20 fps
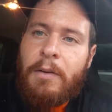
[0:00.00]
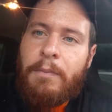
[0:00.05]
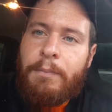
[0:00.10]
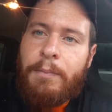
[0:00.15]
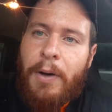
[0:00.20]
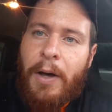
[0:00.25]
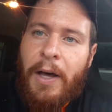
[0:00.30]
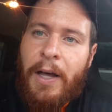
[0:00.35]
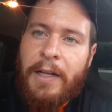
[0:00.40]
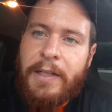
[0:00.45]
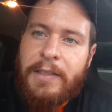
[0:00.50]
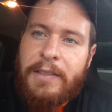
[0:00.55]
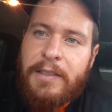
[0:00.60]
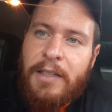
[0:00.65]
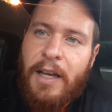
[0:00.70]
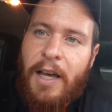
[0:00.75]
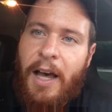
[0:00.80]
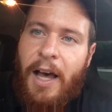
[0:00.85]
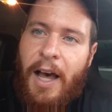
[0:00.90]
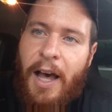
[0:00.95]
but
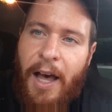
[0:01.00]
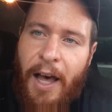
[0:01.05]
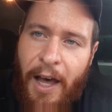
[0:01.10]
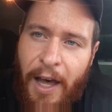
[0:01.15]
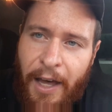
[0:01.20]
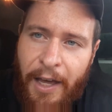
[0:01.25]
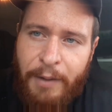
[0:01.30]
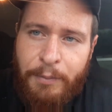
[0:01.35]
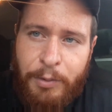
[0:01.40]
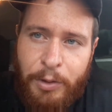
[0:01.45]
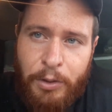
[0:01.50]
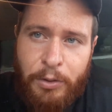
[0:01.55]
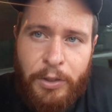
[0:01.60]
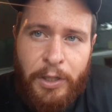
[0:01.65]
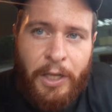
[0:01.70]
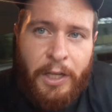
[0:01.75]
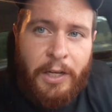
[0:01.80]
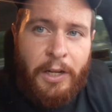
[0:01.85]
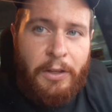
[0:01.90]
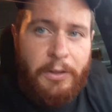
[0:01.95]
I am
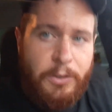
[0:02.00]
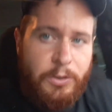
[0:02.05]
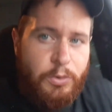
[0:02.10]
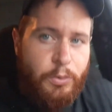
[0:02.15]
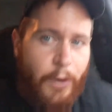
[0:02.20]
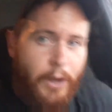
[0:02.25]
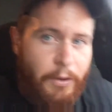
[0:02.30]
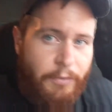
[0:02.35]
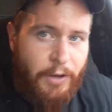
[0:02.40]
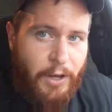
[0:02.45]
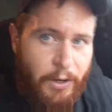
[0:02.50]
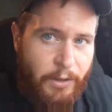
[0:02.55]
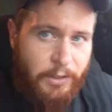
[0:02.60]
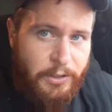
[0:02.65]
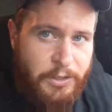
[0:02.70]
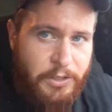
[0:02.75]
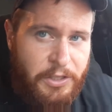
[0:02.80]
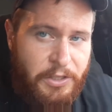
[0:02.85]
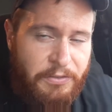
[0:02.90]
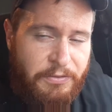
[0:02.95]
doing another 12 hour
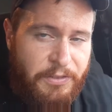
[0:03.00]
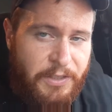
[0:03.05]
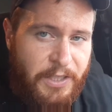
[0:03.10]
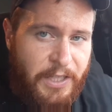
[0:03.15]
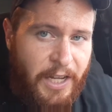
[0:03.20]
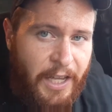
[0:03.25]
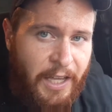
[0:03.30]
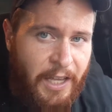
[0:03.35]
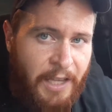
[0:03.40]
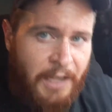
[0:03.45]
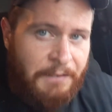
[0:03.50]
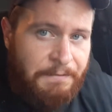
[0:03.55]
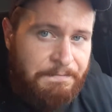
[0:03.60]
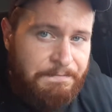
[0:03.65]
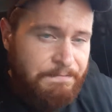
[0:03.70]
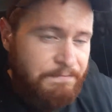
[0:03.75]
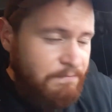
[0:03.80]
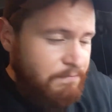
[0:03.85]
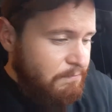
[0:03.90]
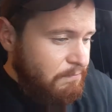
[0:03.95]
shift today.
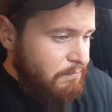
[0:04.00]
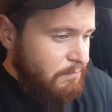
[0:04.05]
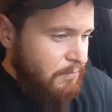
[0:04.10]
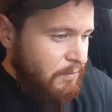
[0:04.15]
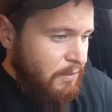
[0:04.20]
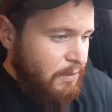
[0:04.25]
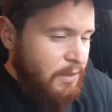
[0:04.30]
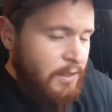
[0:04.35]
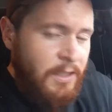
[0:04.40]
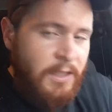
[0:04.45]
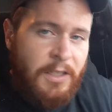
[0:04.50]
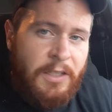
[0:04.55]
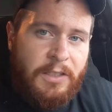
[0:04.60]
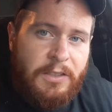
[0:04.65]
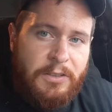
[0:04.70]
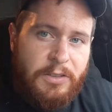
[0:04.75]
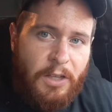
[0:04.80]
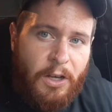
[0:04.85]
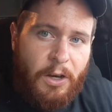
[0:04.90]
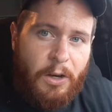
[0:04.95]

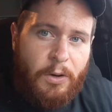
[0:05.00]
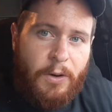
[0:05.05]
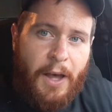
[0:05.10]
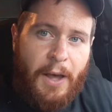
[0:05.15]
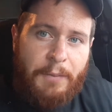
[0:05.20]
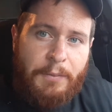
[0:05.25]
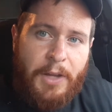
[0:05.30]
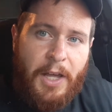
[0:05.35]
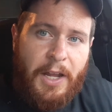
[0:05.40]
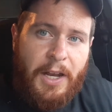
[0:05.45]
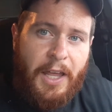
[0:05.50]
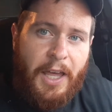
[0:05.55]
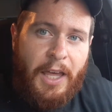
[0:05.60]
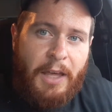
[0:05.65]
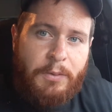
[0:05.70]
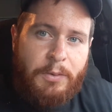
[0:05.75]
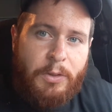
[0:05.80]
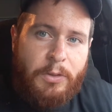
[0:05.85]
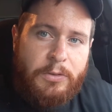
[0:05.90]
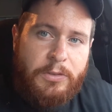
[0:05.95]
So I'm not
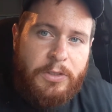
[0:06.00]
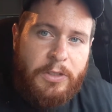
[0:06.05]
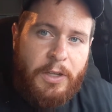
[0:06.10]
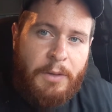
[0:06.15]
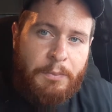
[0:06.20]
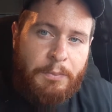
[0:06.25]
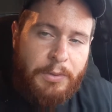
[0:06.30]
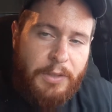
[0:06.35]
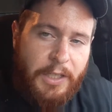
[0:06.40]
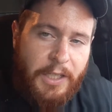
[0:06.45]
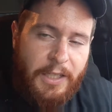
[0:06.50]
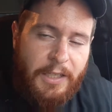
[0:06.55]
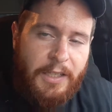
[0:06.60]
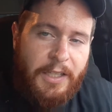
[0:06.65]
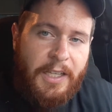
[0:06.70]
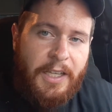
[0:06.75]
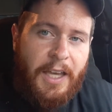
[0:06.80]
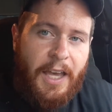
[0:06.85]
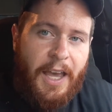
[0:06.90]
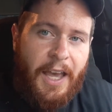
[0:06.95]
able to
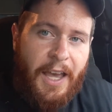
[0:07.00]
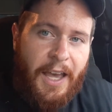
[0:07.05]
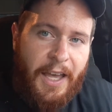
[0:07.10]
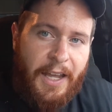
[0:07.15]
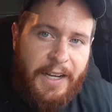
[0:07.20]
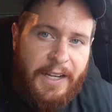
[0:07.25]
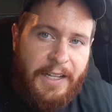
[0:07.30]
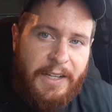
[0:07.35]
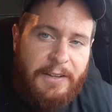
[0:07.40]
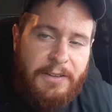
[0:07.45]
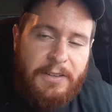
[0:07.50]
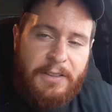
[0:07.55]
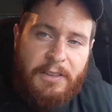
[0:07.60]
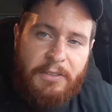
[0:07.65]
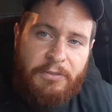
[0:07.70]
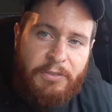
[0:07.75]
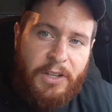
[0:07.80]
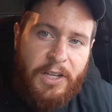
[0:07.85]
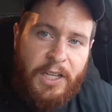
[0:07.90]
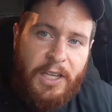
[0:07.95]
completely edit the
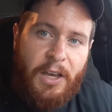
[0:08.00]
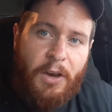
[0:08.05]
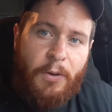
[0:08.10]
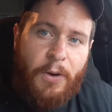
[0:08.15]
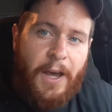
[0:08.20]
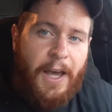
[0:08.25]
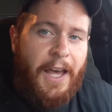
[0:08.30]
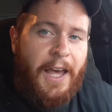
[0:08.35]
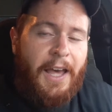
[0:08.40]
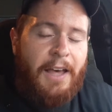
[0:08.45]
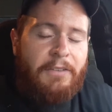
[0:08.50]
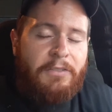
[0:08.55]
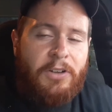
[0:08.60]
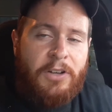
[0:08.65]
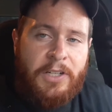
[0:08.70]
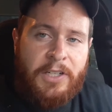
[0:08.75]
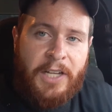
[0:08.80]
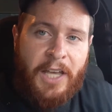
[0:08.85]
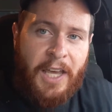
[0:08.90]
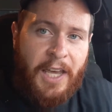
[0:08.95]
video I have
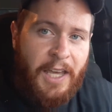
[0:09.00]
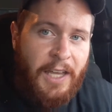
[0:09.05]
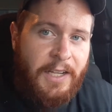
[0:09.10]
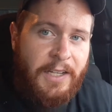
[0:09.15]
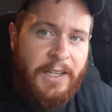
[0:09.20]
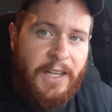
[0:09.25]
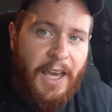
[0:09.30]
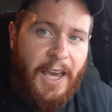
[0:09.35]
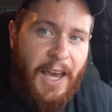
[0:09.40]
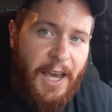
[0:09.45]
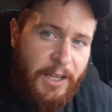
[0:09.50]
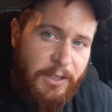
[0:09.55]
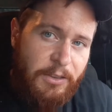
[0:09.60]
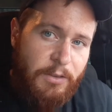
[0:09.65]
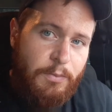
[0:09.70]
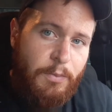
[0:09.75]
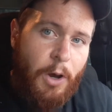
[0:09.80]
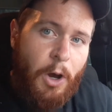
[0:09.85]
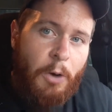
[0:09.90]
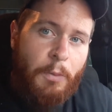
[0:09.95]
on hand at
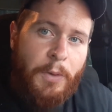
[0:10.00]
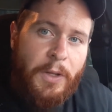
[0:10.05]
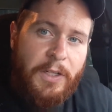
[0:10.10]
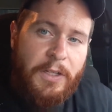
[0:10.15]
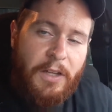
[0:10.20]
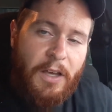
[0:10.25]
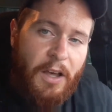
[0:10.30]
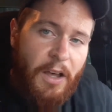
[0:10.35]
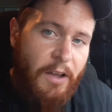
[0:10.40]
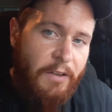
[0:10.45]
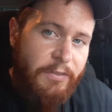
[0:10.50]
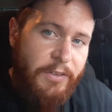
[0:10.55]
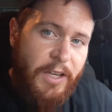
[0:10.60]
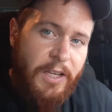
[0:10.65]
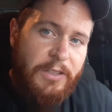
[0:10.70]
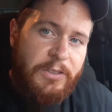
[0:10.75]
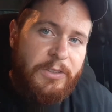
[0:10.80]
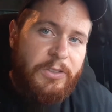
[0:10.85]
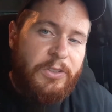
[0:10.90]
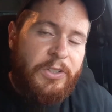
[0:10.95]
the moment of
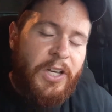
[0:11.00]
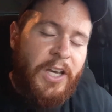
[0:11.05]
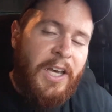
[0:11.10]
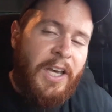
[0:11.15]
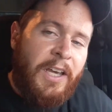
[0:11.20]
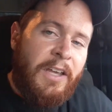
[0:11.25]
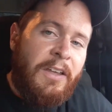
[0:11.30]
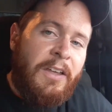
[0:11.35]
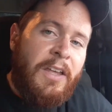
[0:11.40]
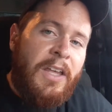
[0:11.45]
yesterday